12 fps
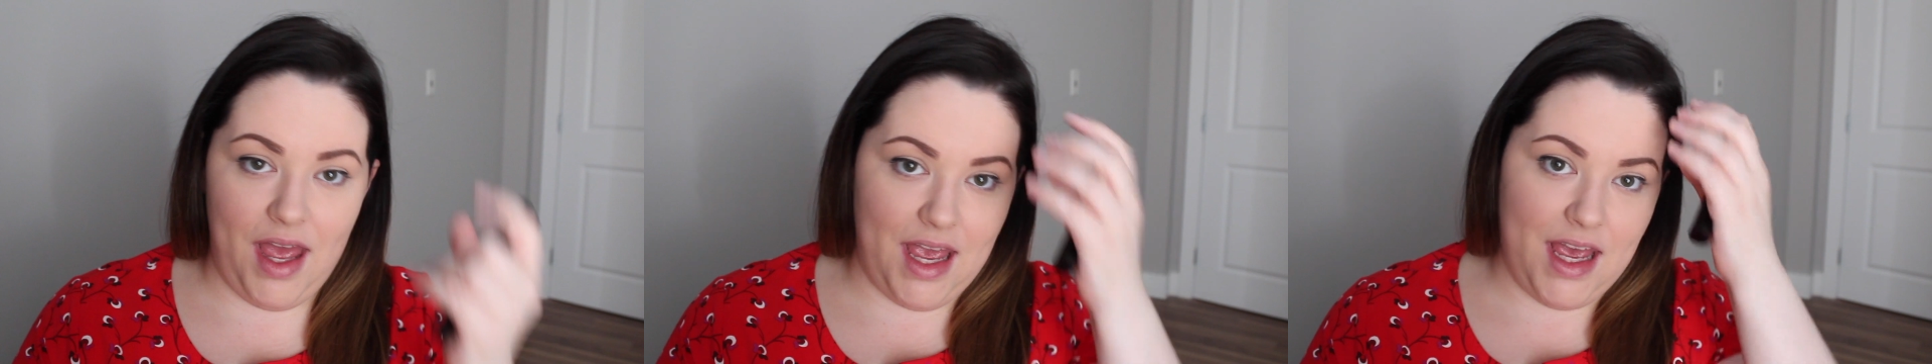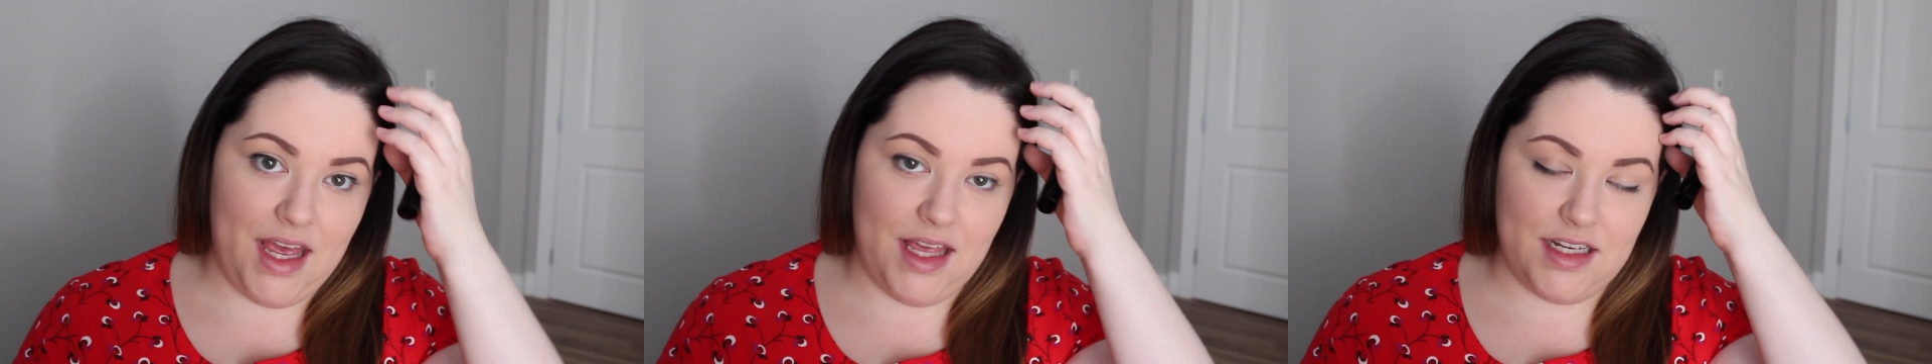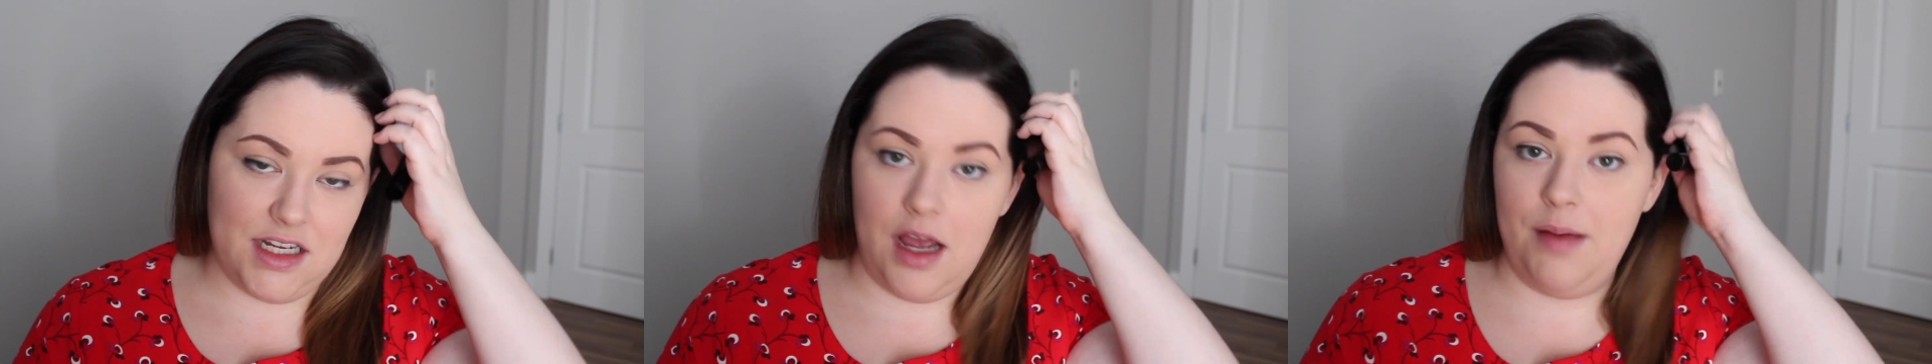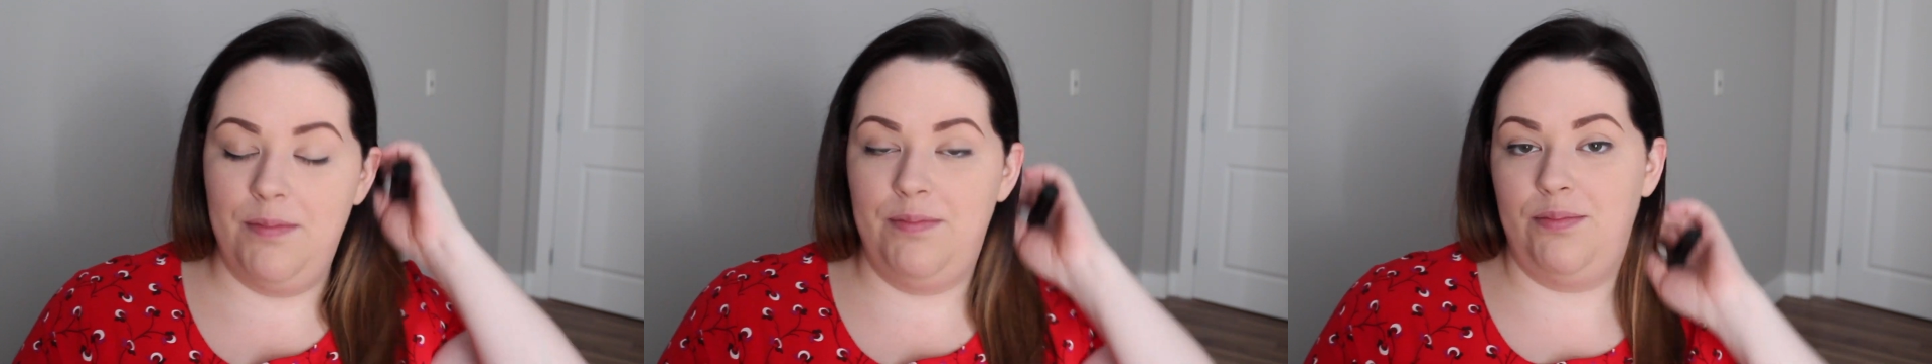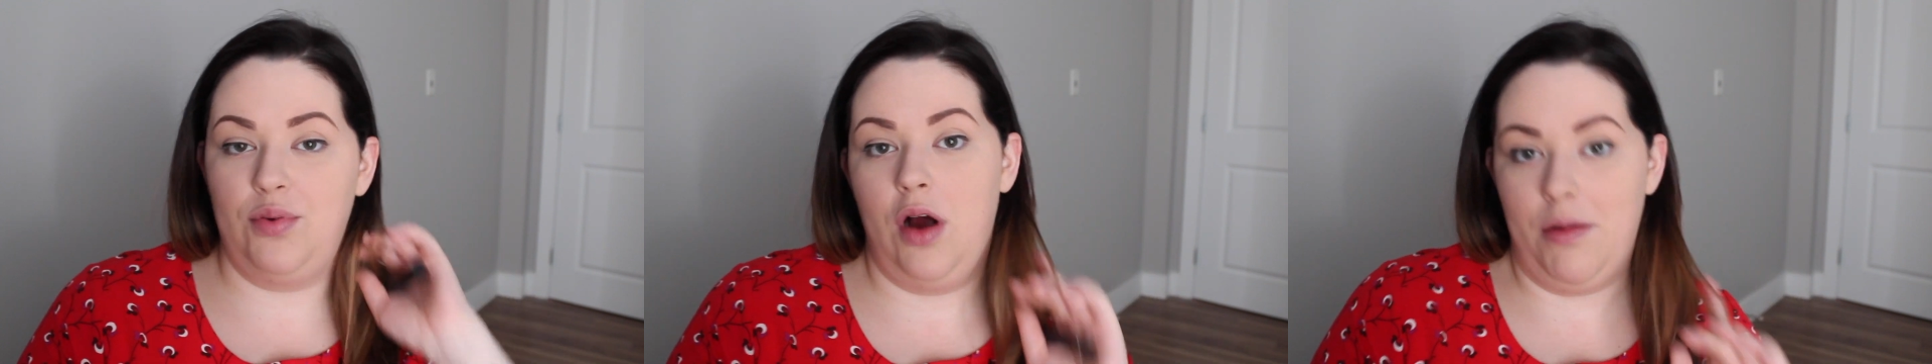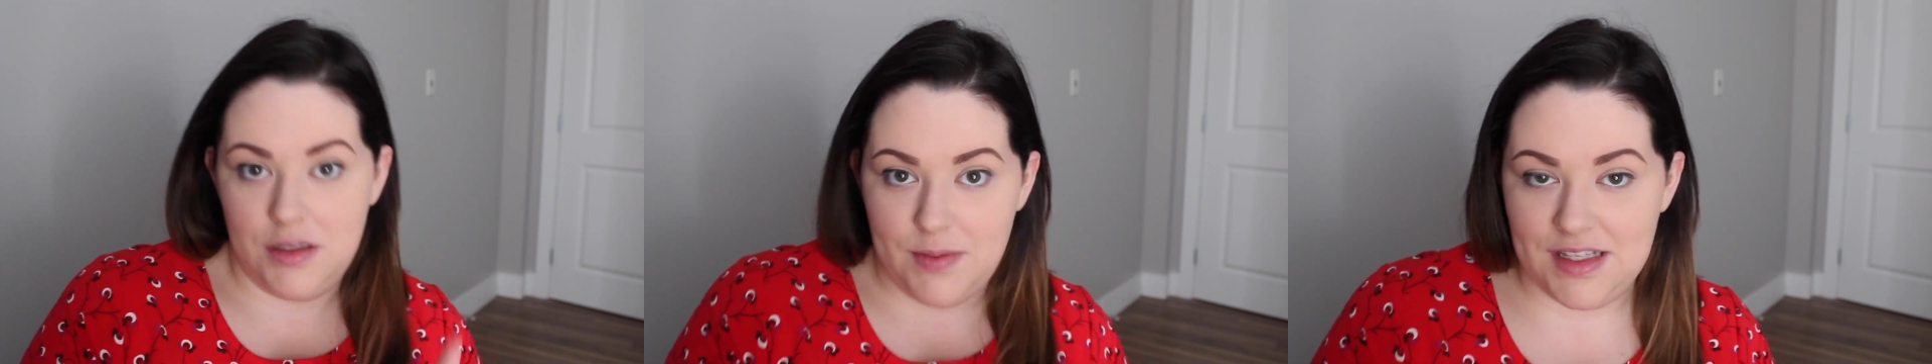and I
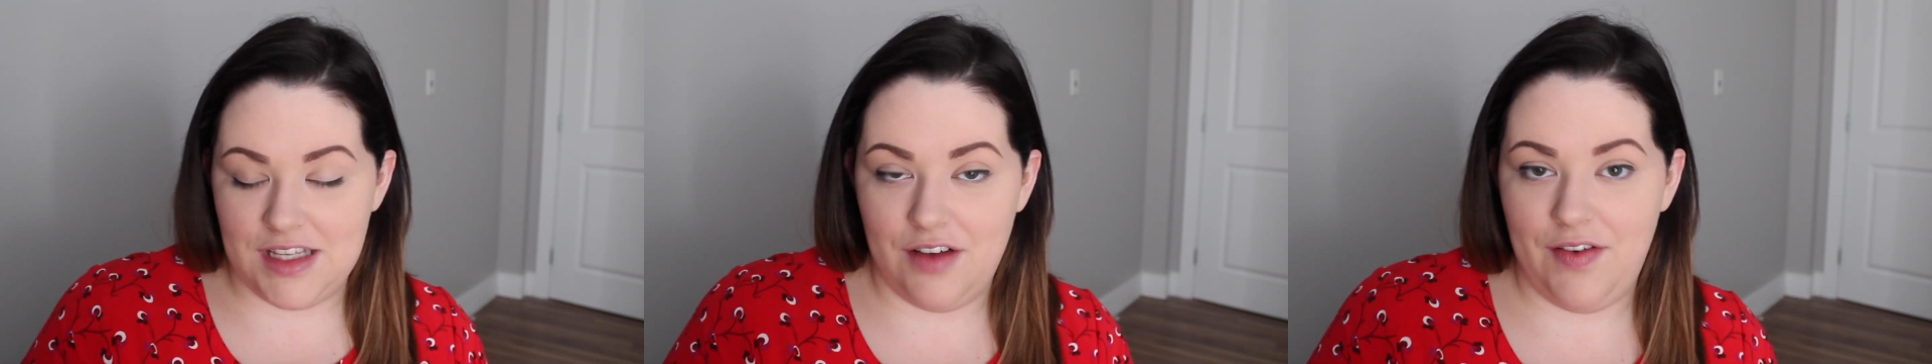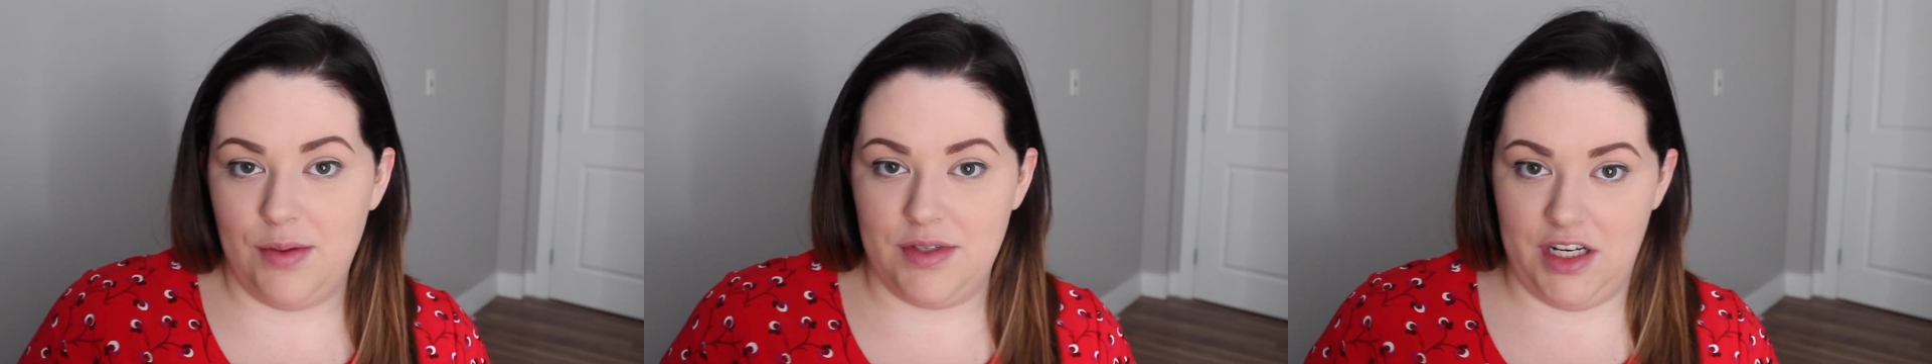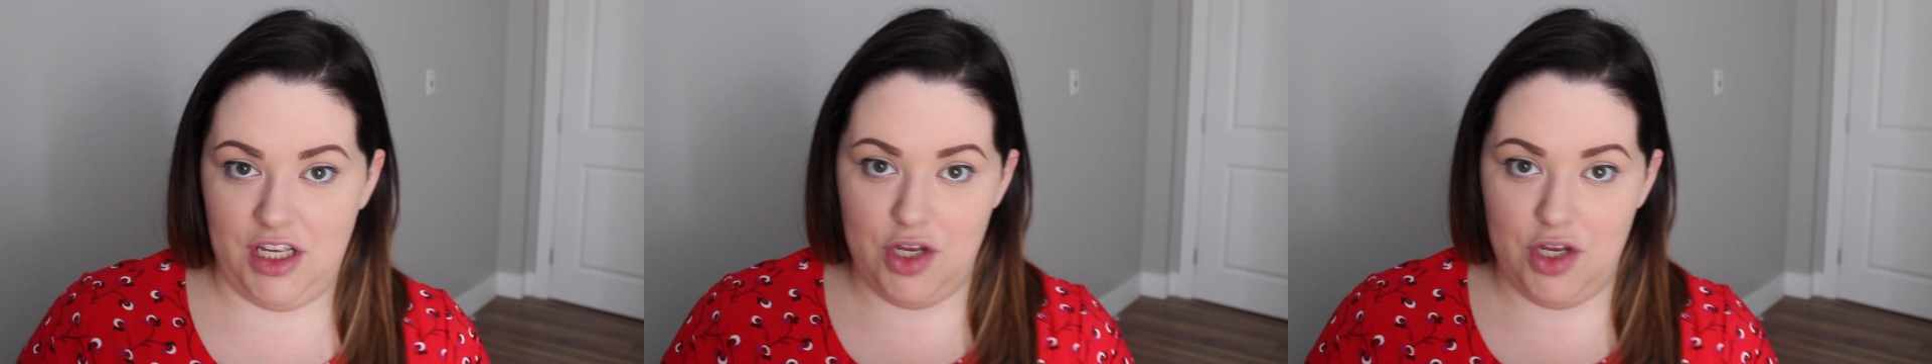promised myself I was going